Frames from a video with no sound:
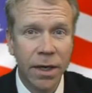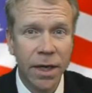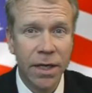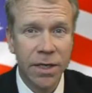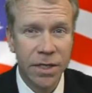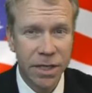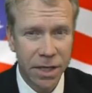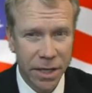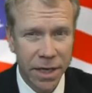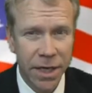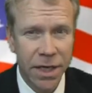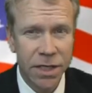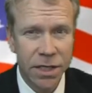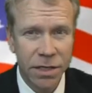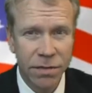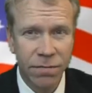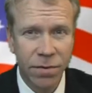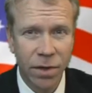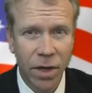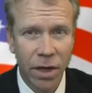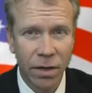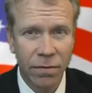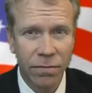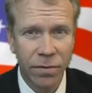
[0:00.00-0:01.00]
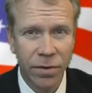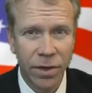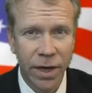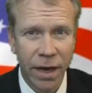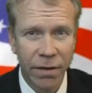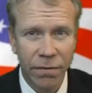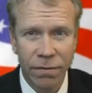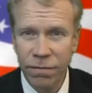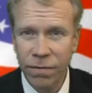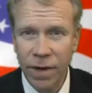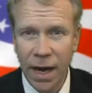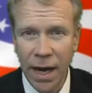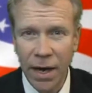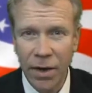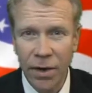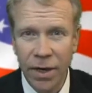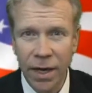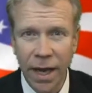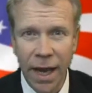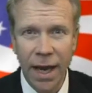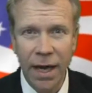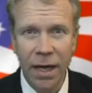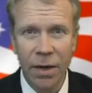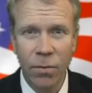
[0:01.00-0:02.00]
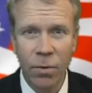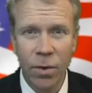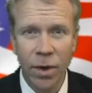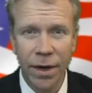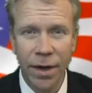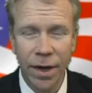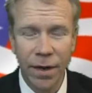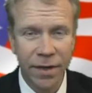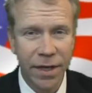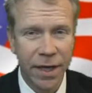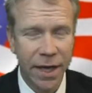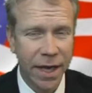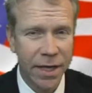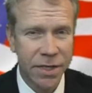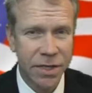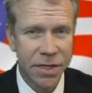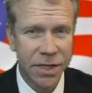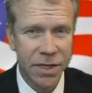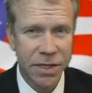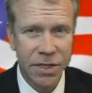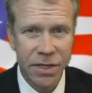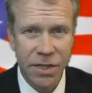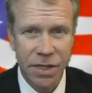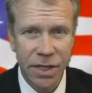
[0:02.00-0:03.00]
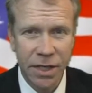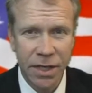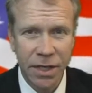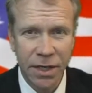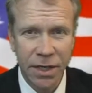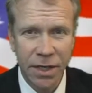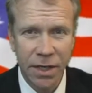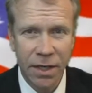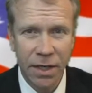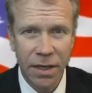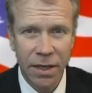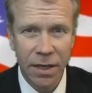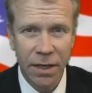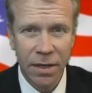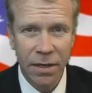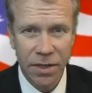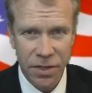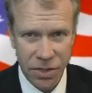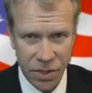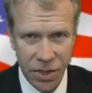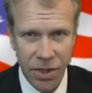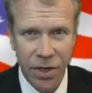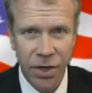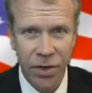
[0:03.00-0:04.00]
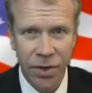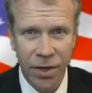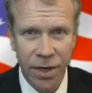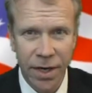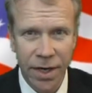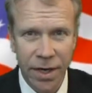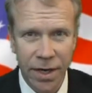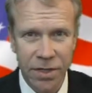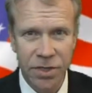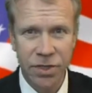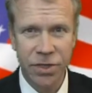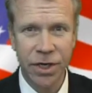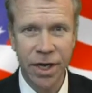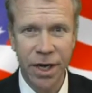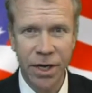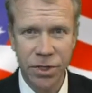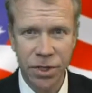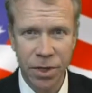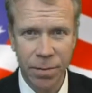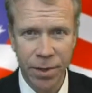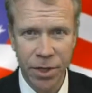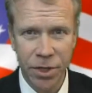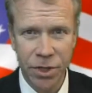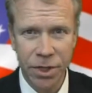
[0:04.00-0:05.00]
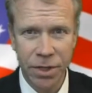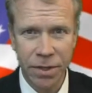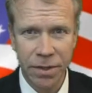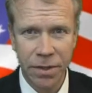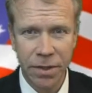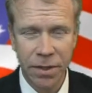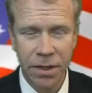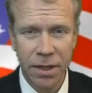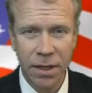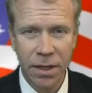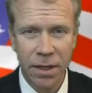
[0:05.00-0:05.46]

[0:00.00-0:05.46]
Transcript: Isn't it his fault for not firing anyone on the SEC, the Security and Exchange Commission?